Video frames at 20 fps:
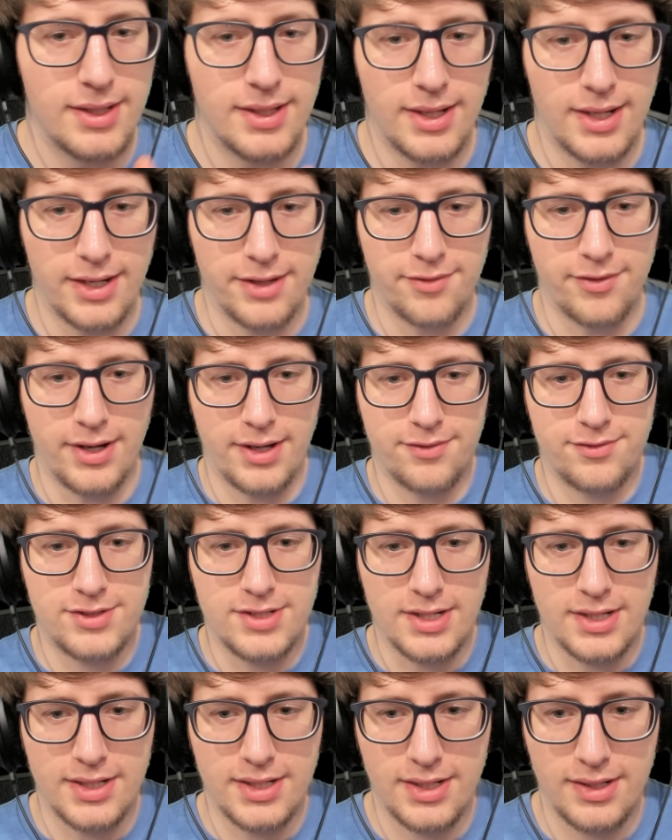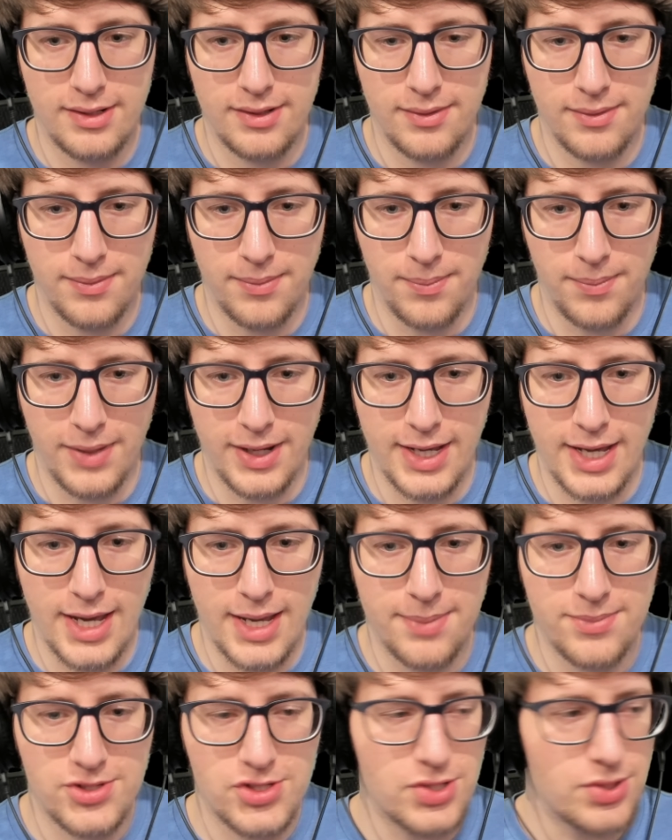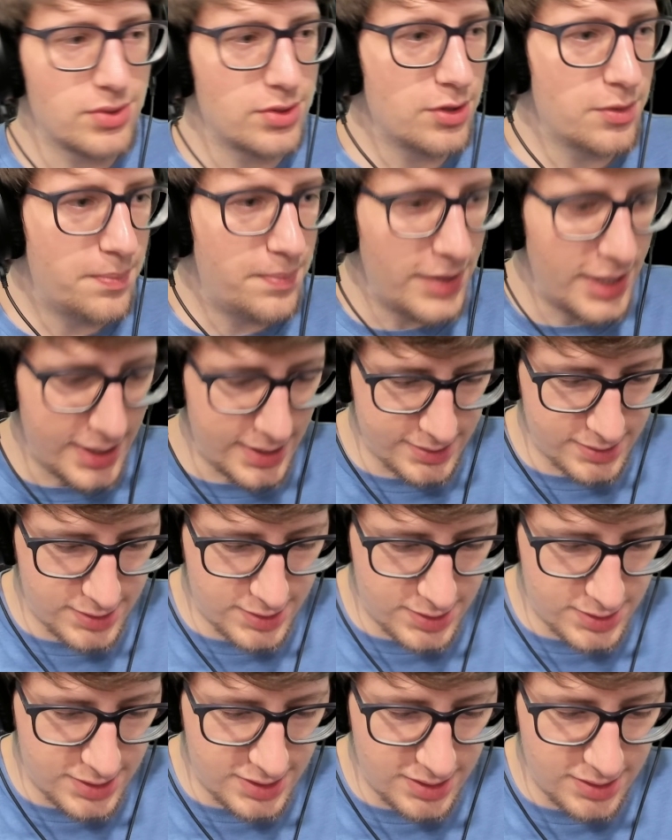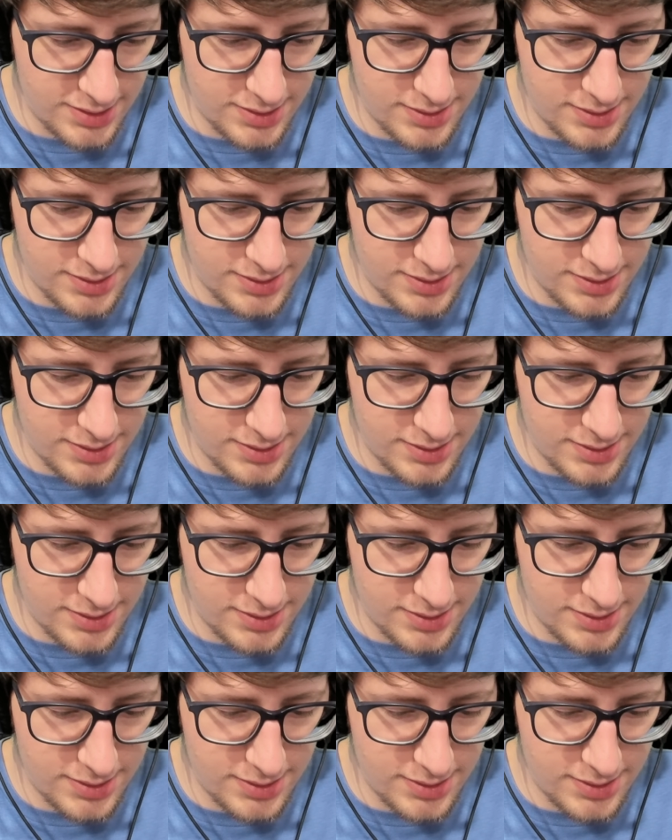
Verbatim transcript: I've I've done my absolute best,